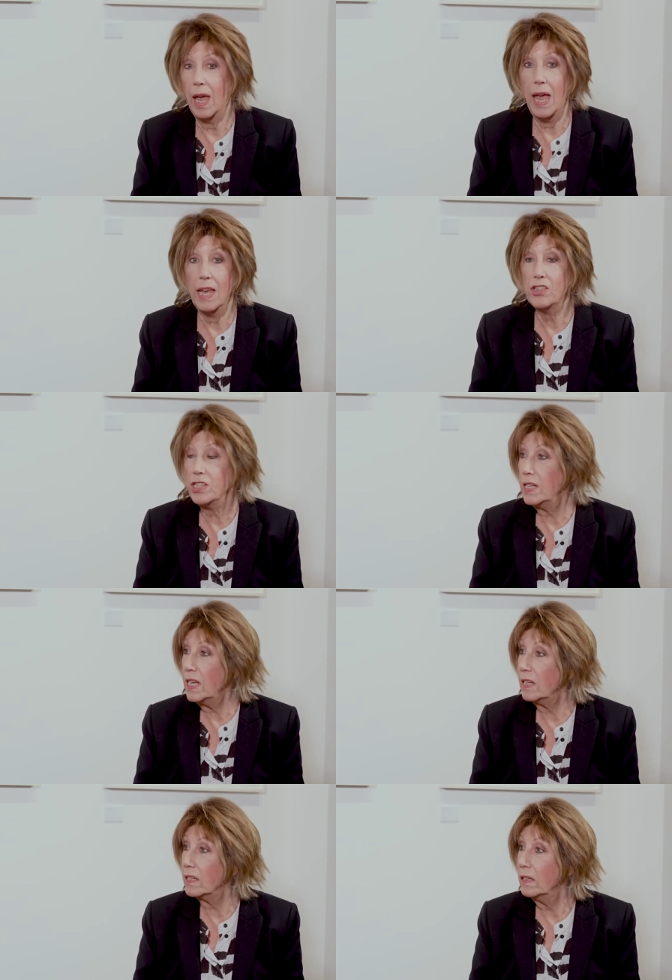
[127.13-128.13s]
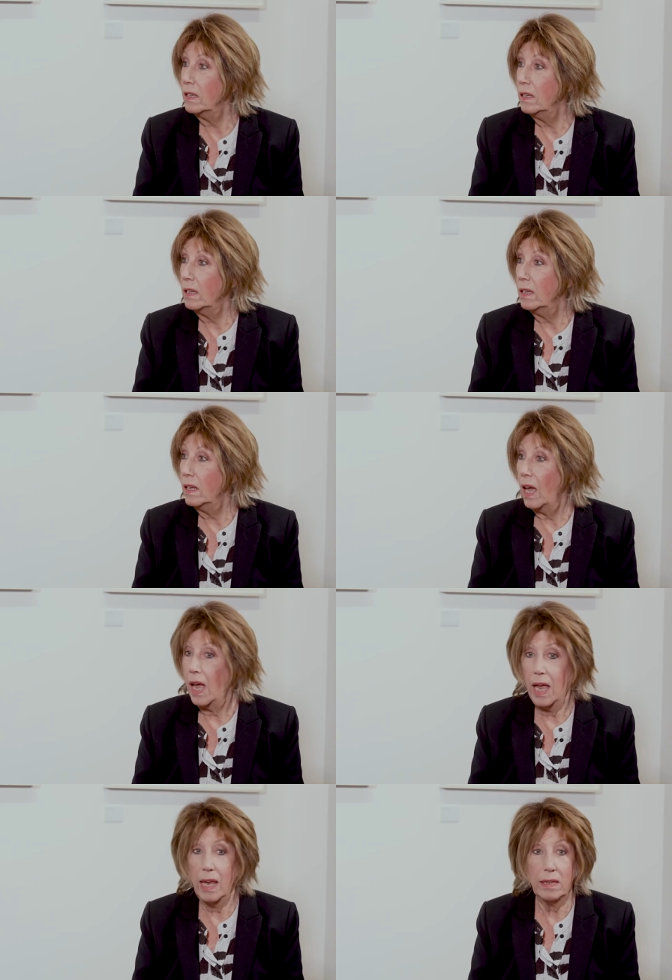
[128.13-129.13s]
And she did.
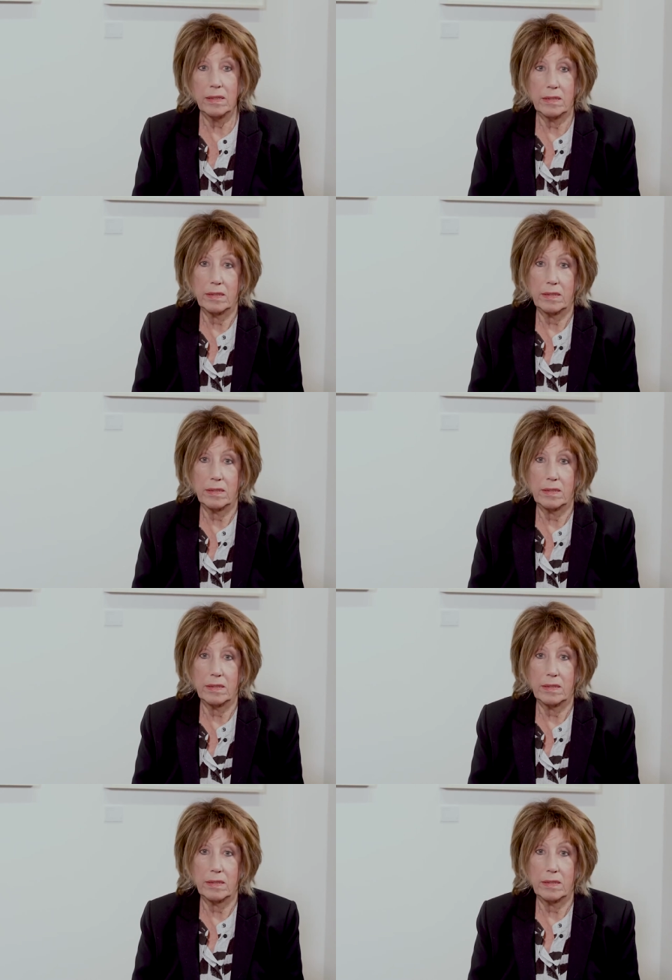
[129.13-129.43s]
And,